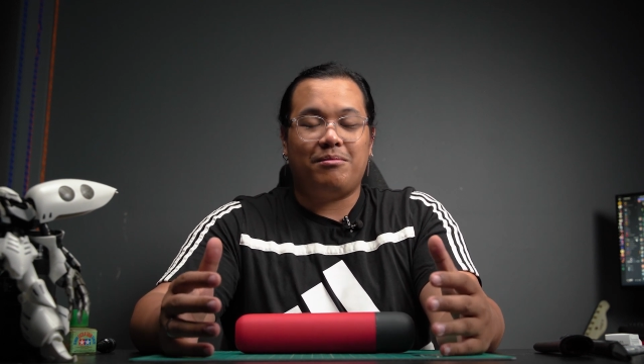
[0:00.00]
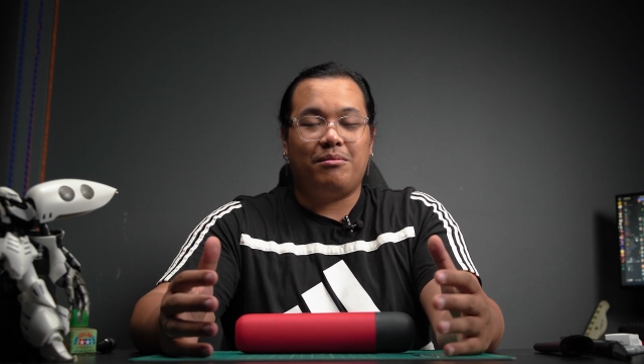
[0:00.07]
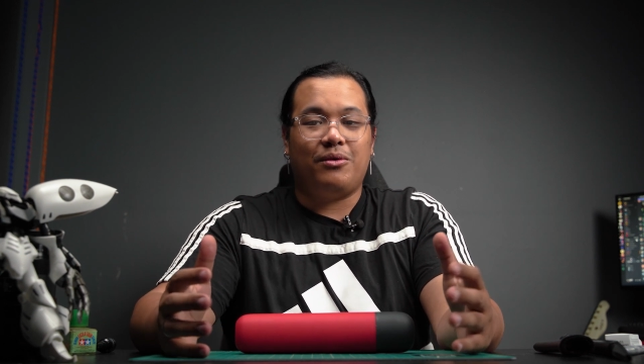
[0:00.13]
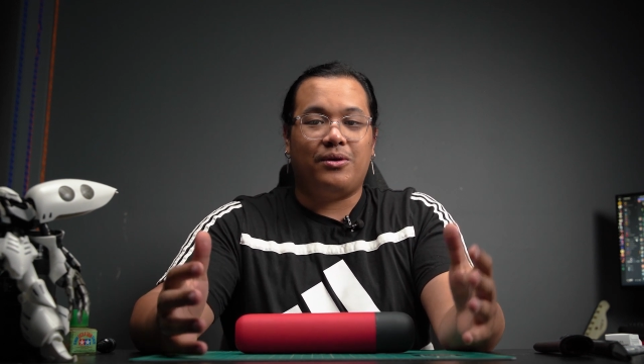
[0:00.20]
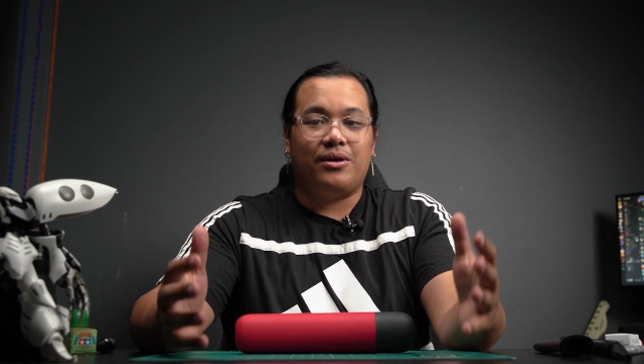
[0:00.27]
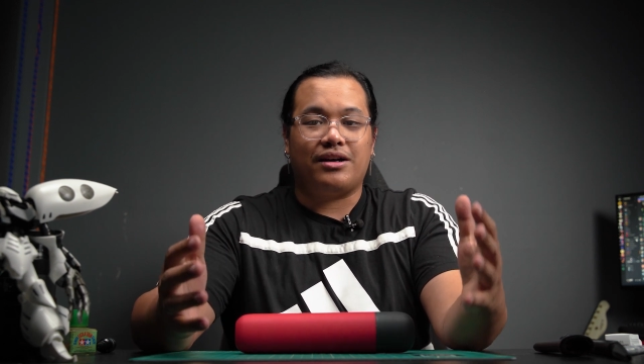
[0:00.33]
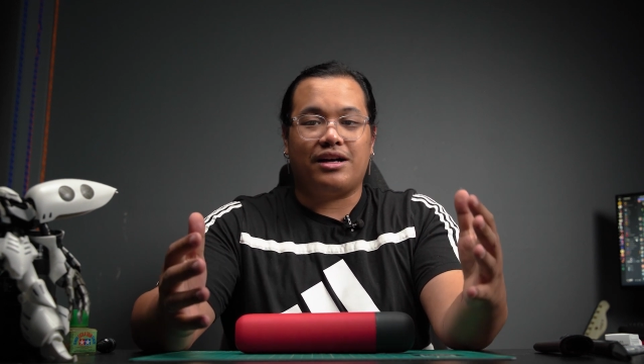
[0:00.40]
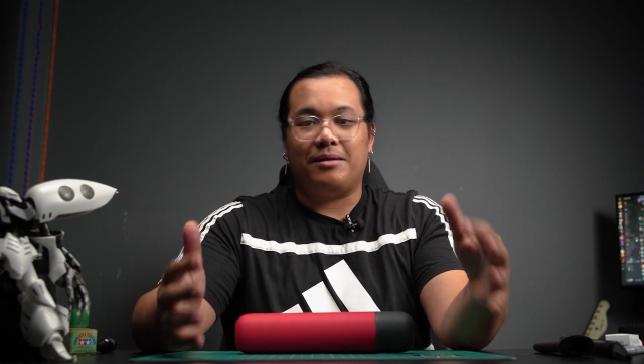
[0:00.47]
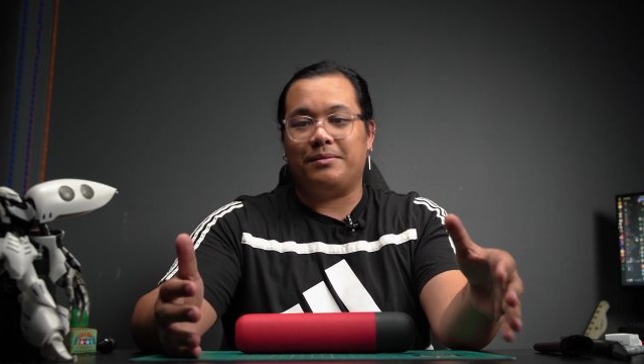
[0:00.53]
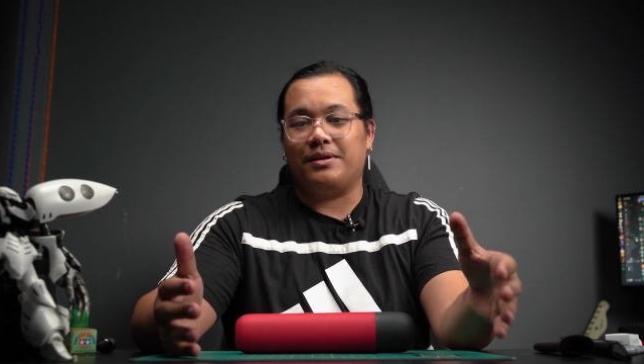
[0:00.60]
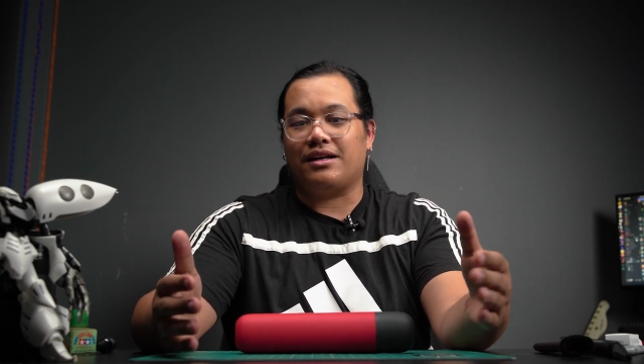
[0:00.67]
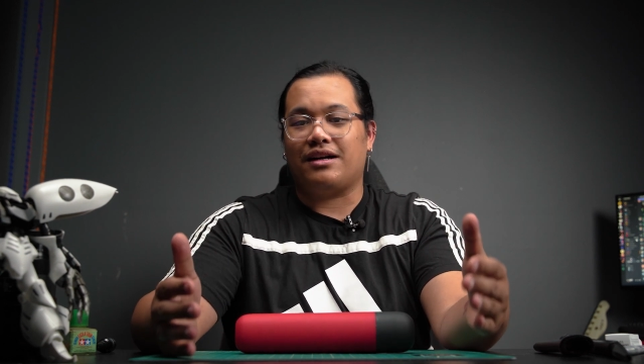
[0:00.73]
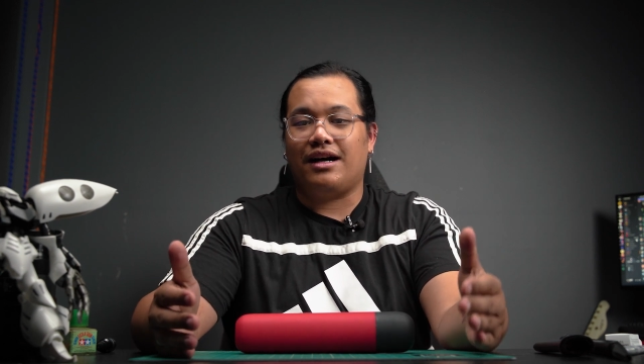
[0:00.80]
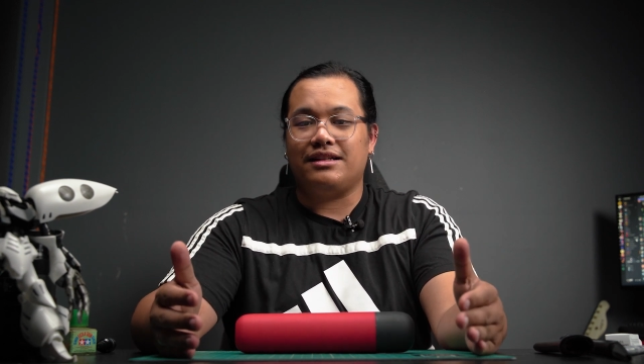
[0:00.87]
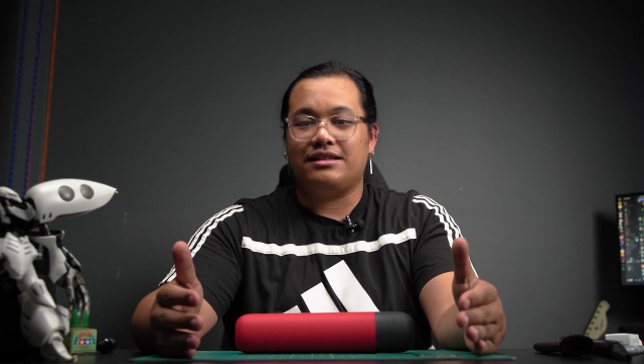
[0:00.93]
more
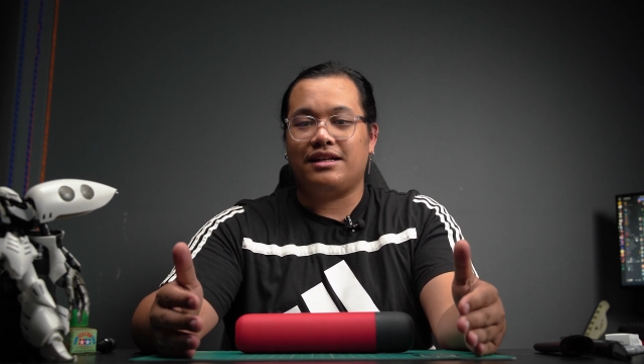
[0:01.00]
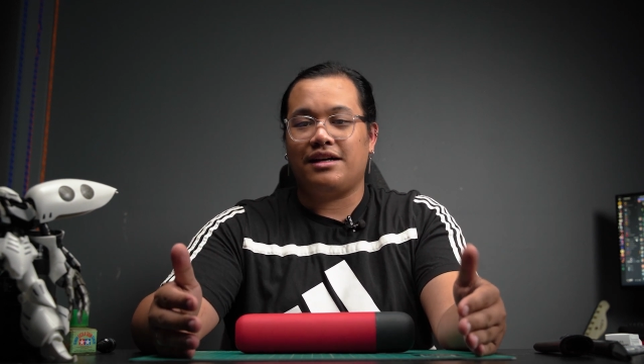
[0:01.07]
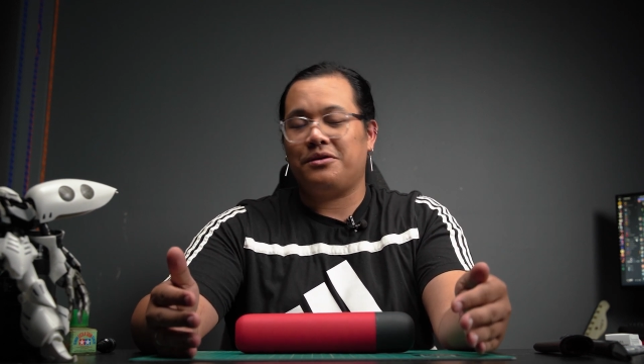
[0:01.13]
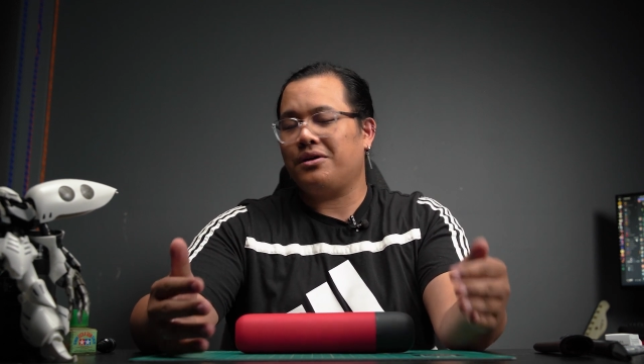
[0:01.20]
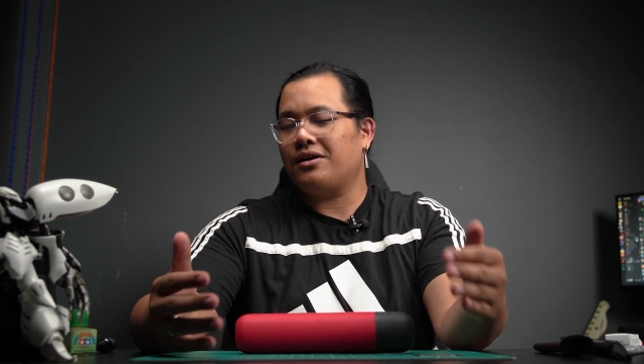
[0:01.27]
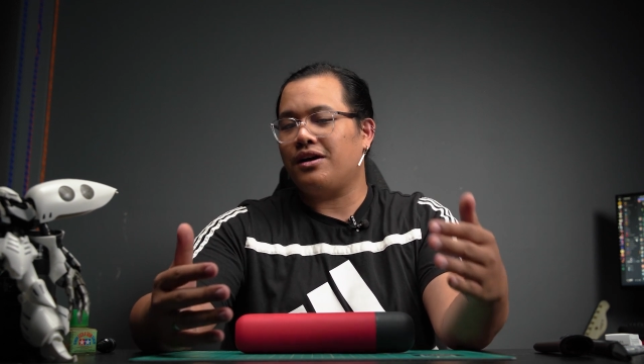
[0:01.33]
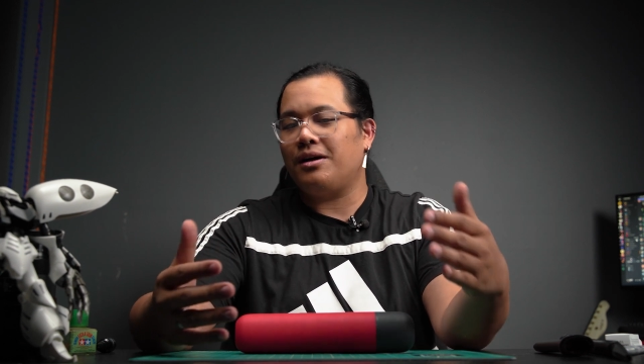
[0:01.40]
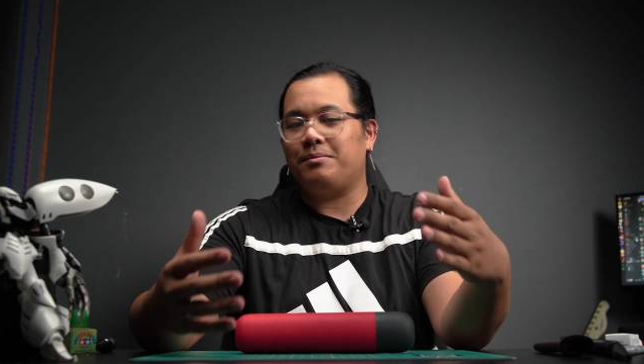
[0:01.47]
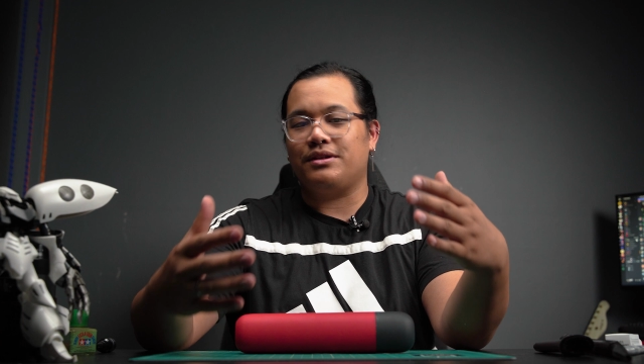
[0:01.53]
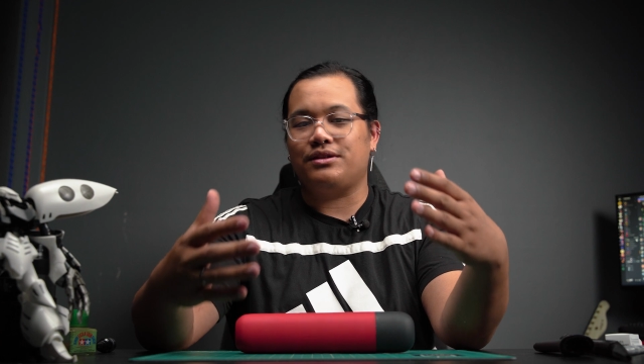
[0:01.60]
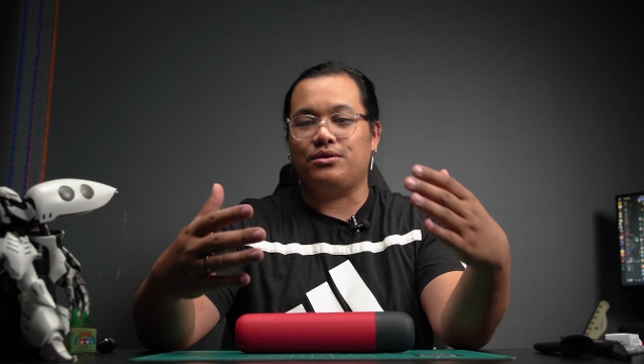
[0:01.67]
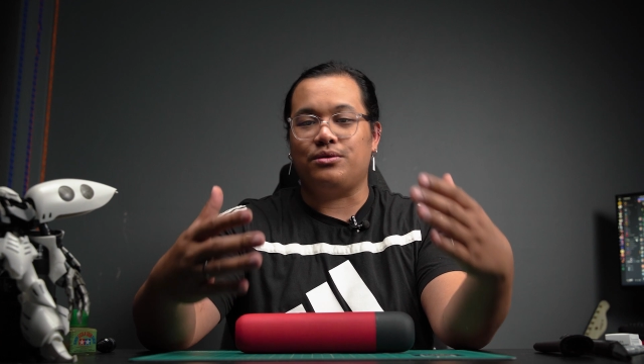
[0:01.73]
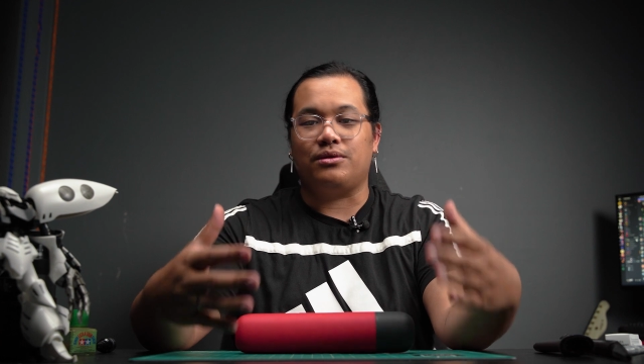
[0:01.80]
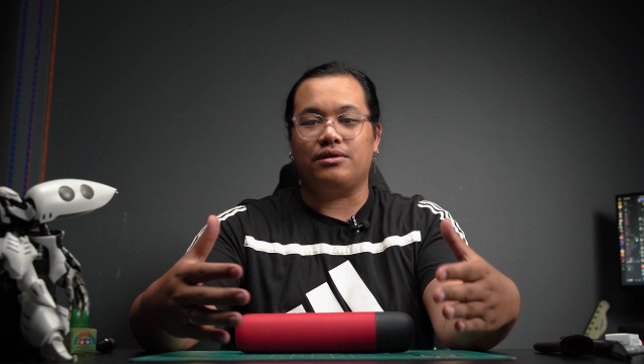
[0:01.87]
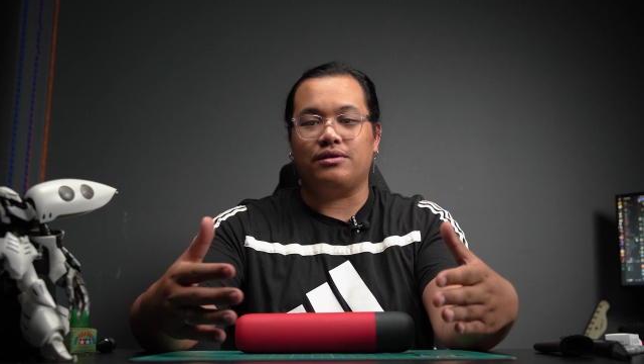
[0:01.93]
Gunpla content or
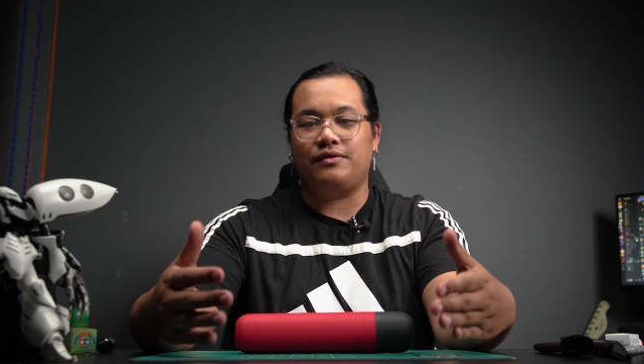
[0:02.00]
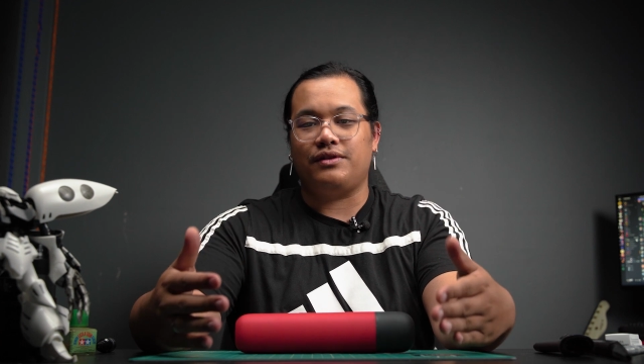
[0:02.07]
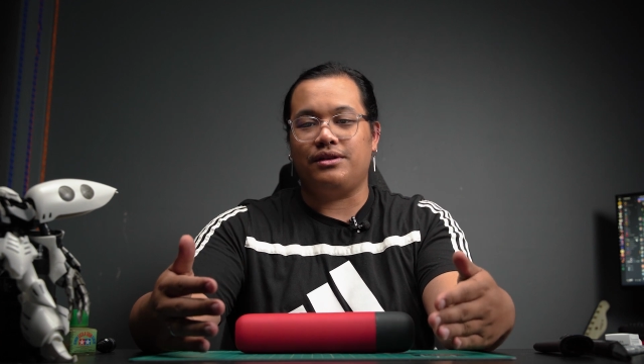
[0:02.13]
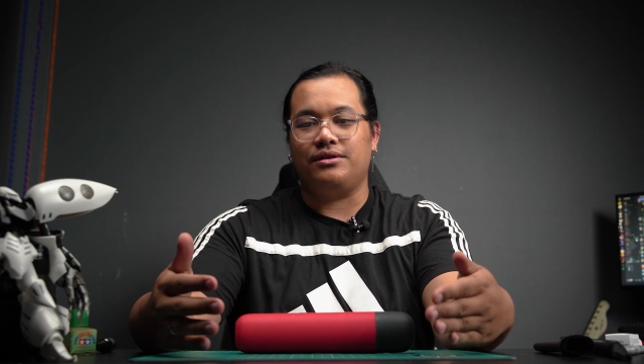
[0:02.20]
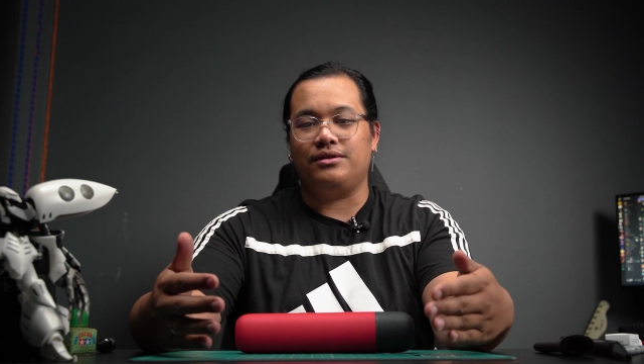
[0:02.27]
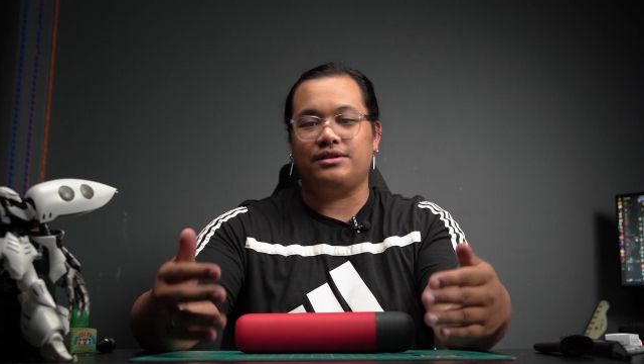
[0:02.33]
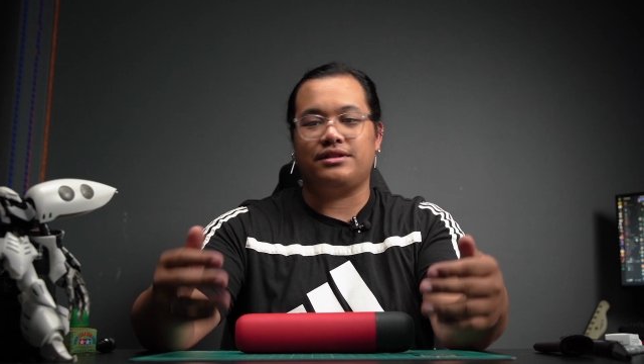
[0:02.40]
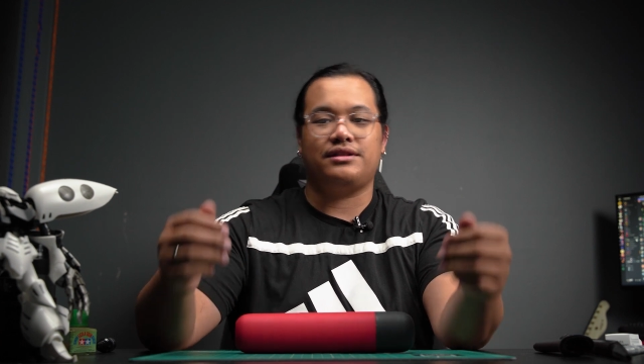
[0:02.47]
Gunpla tool reviews.